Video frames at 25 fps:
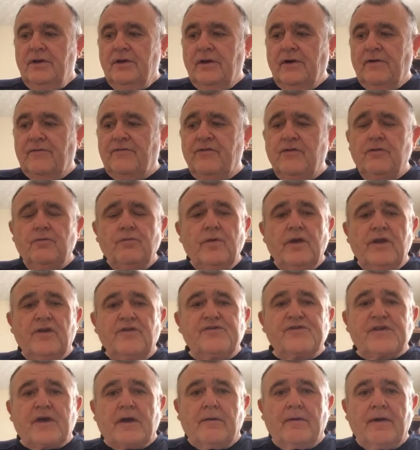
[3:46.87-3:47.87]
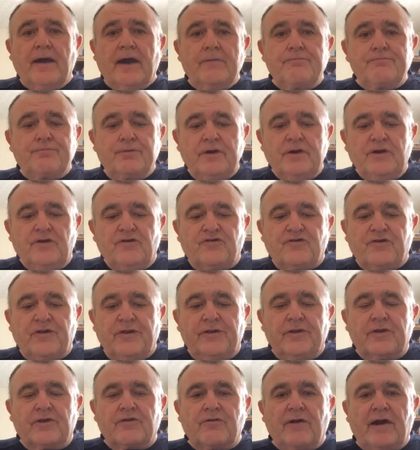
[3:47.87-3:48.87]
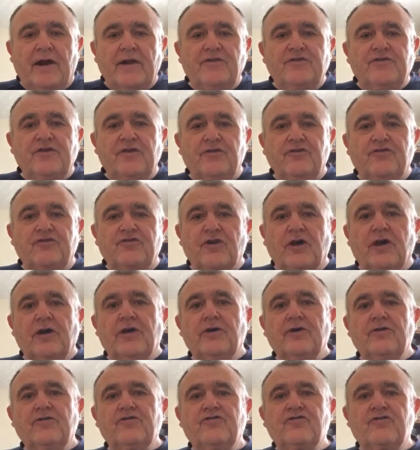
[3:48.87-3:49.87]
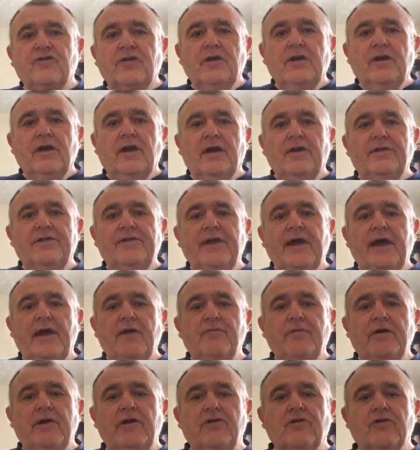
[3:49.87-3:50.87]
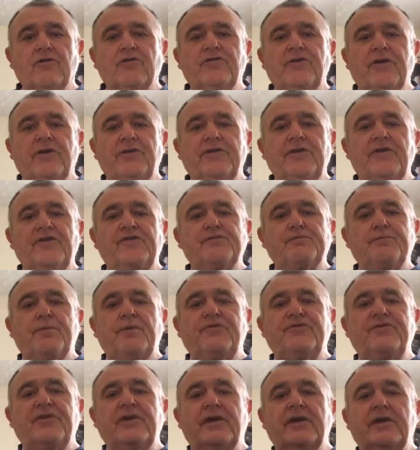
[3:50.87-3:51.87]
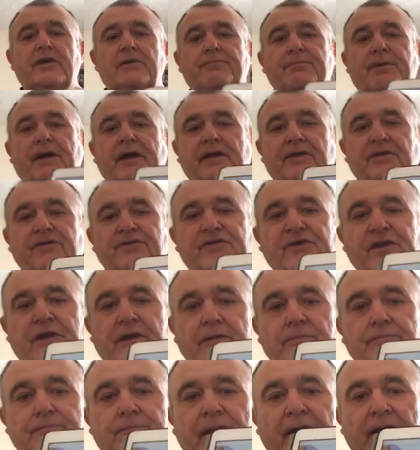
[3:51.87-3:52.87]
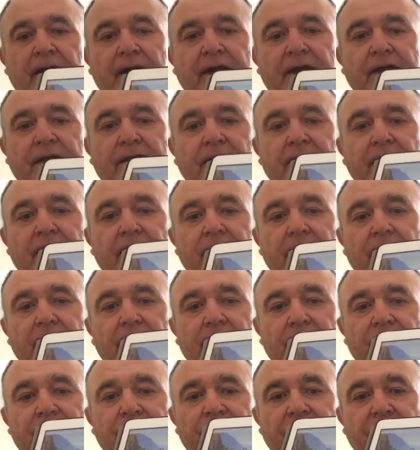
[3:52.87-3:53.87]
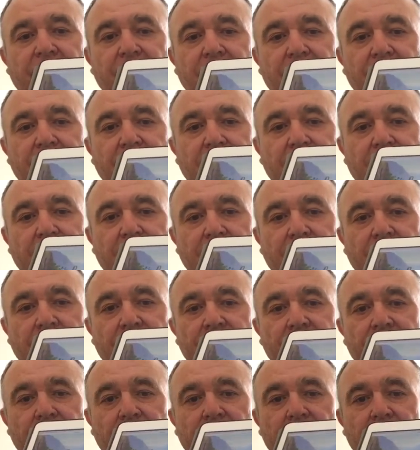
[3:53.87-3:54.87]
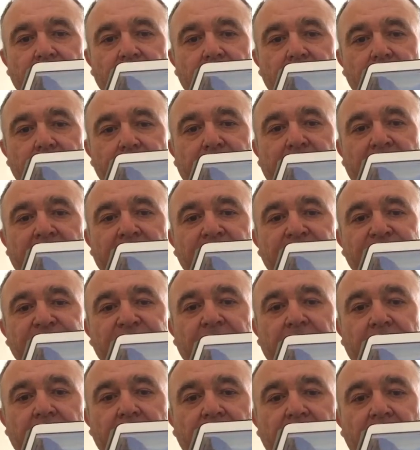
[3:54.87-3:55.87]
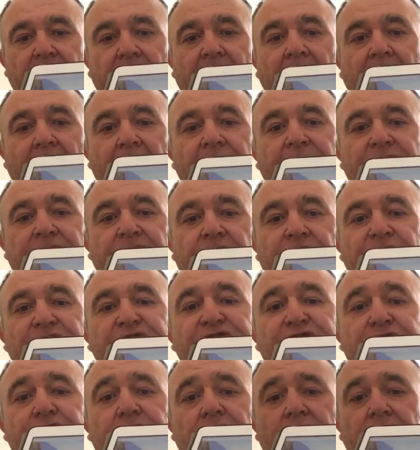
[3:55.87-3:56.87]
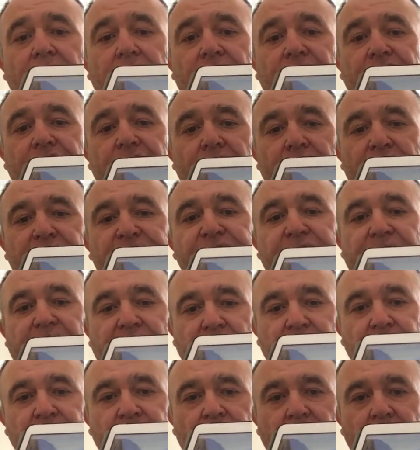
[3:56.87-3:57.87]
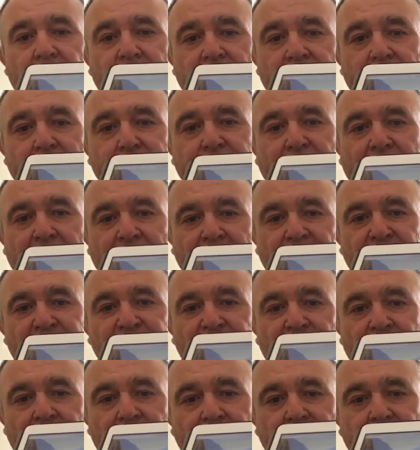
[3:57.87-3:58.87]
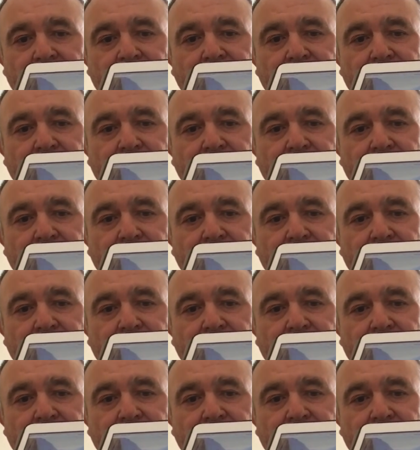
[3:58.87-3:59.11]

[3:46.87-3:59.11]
A few weeks ago I preached at the Crichton Church, and there we looked at this particular painting by the painter Alfred Seward, who is a Victorian painter.